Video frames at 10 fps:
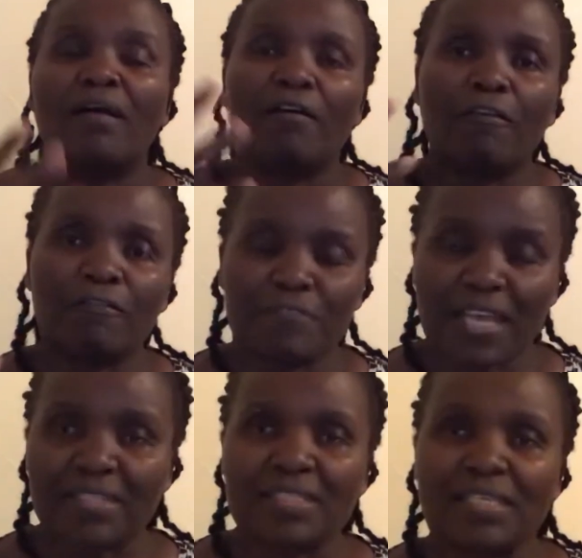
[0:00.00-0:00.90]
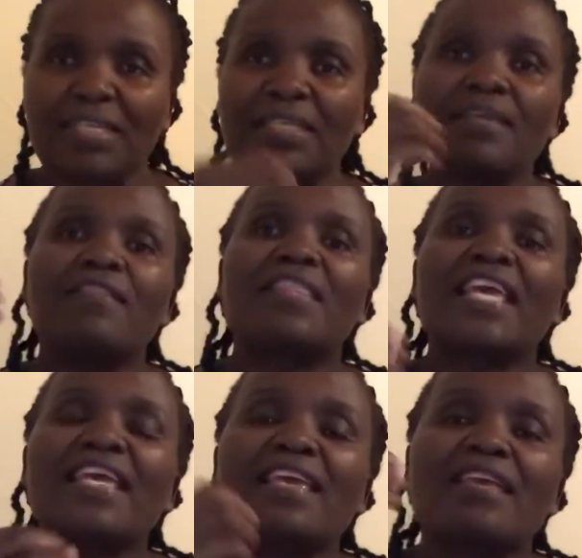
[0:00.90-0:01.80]
obviously
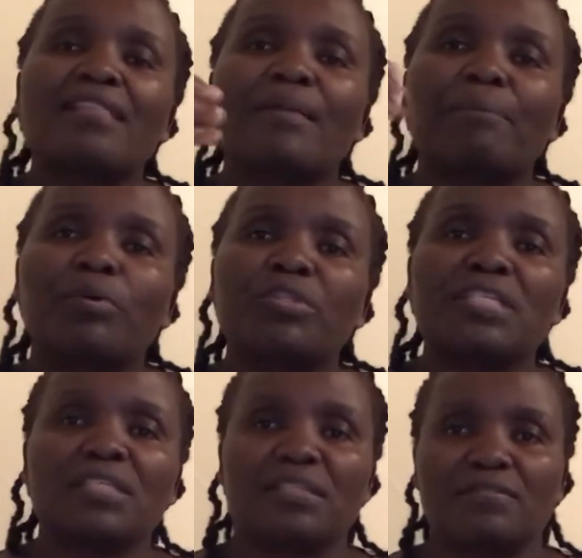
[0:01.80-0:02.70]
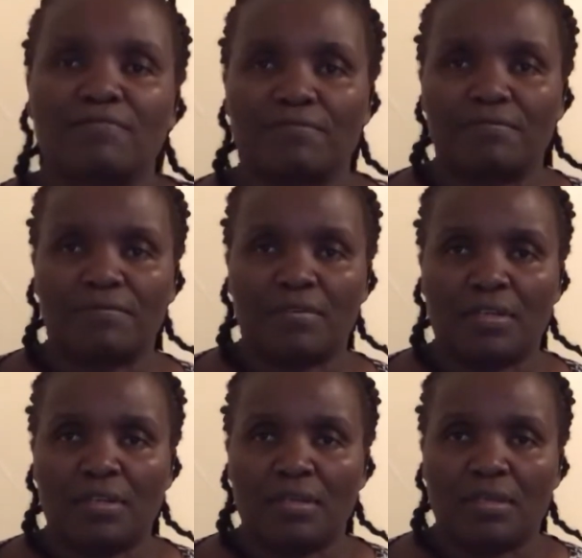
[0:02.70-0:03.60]
thinking the positive,
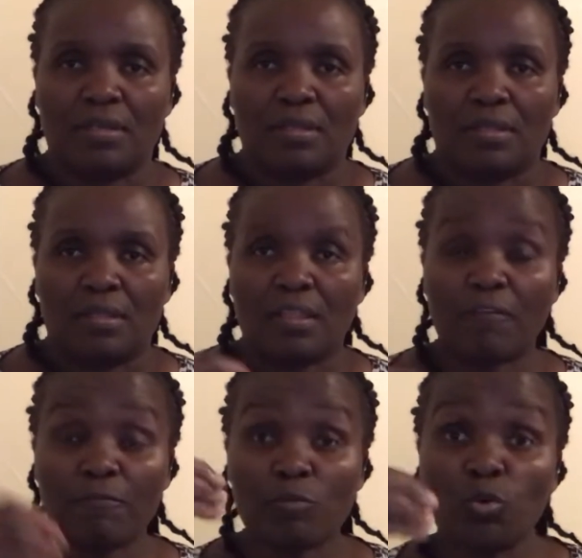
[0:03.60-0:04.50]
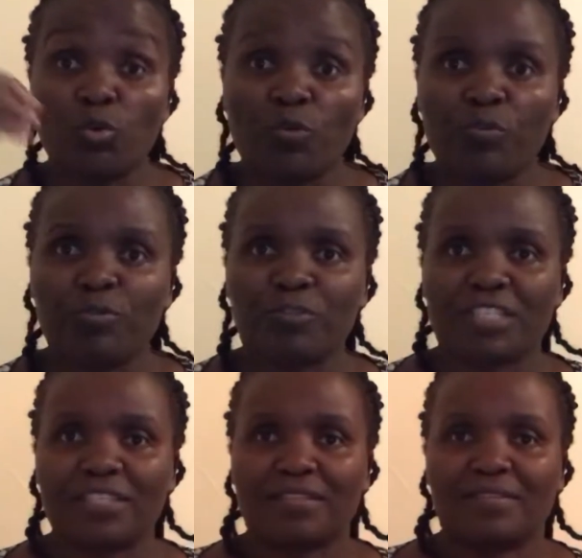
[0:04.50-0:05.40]
the good
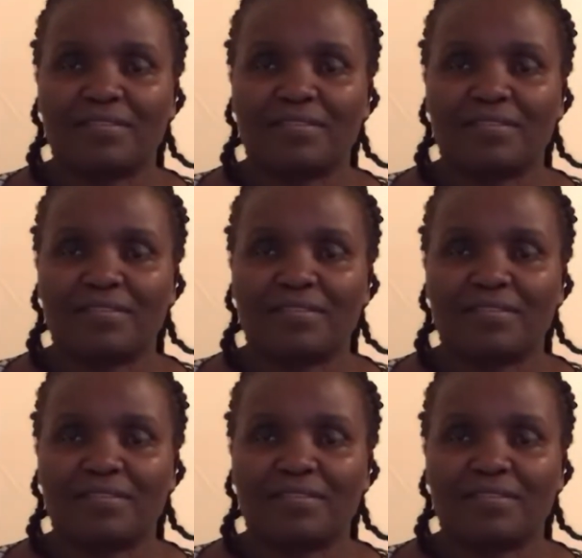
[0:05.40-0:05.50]
fruits,